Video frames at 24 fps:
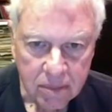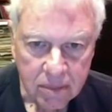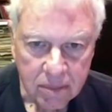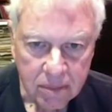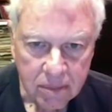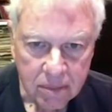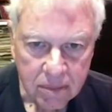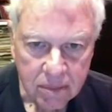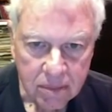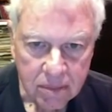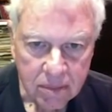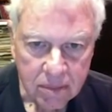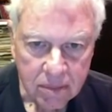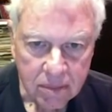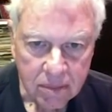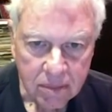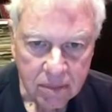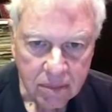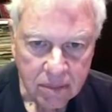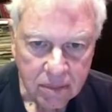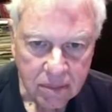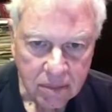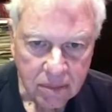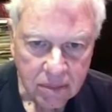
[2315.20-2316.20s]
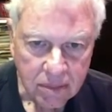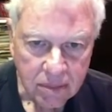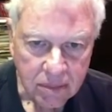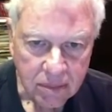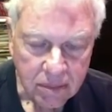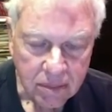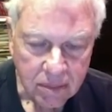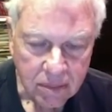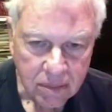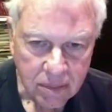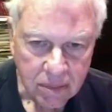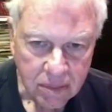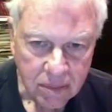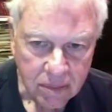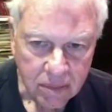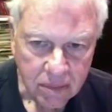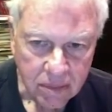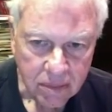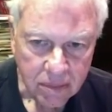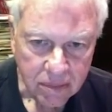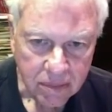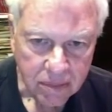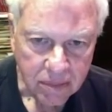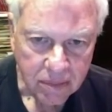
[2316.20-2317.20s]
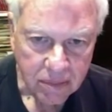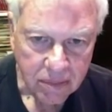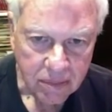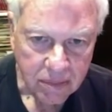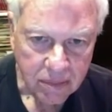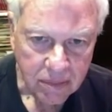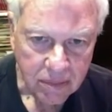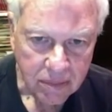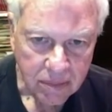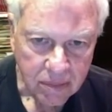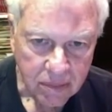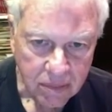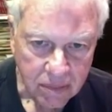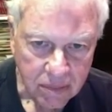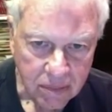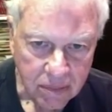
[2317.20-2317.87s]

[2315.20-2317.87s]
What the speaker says: This person isn't speaking.